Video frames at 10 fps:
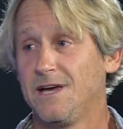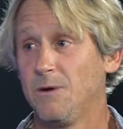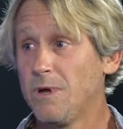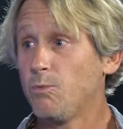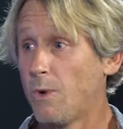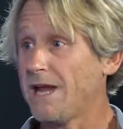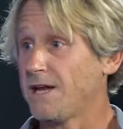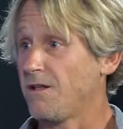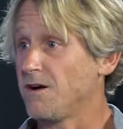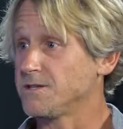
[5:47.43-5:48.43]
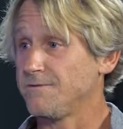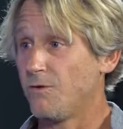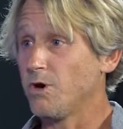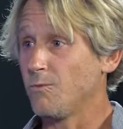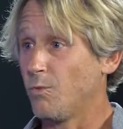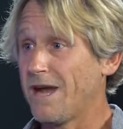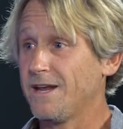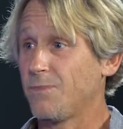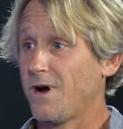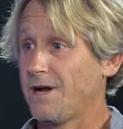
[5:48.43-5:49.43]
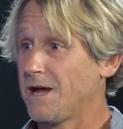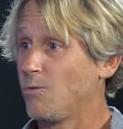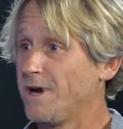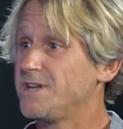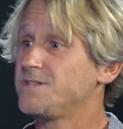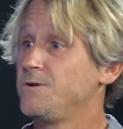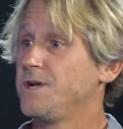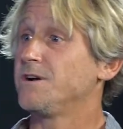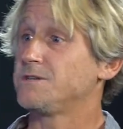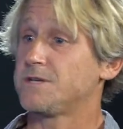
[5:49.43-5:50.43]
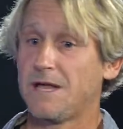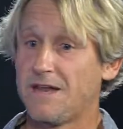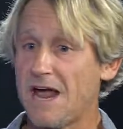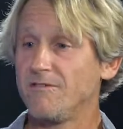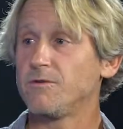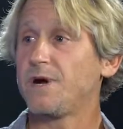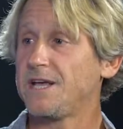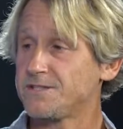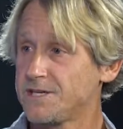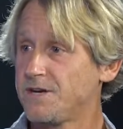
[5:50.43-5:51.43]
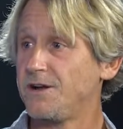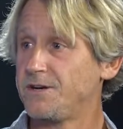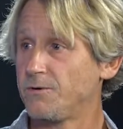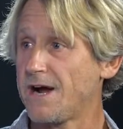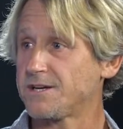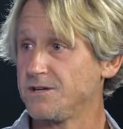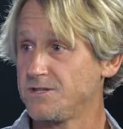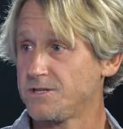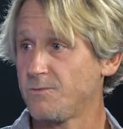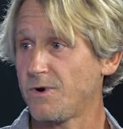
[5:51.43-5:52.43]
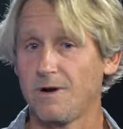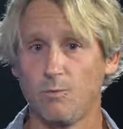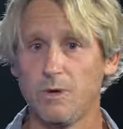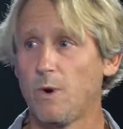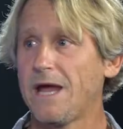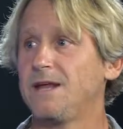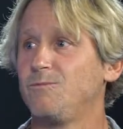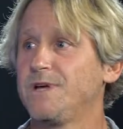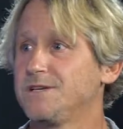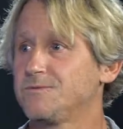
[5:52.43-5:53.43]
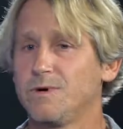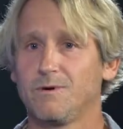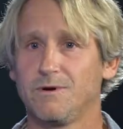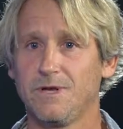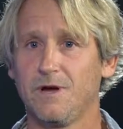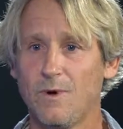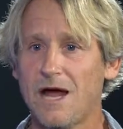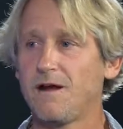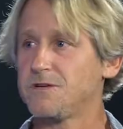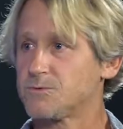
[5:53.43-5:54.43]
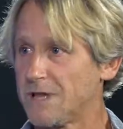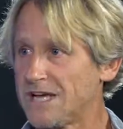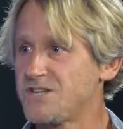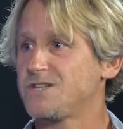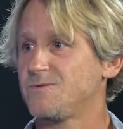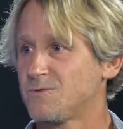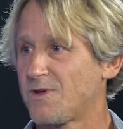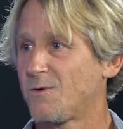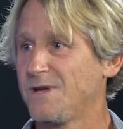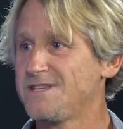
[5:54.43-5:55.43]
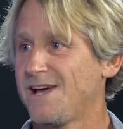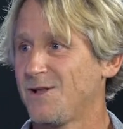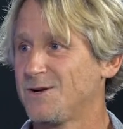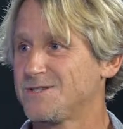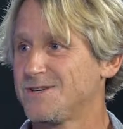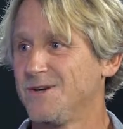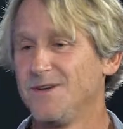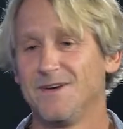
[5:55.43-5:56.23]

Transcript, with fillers: and we waited a long time volcom waited probably like one to two years and everybody else had gone direct consumer and we waited because we were you know we had all these relationships with our retailers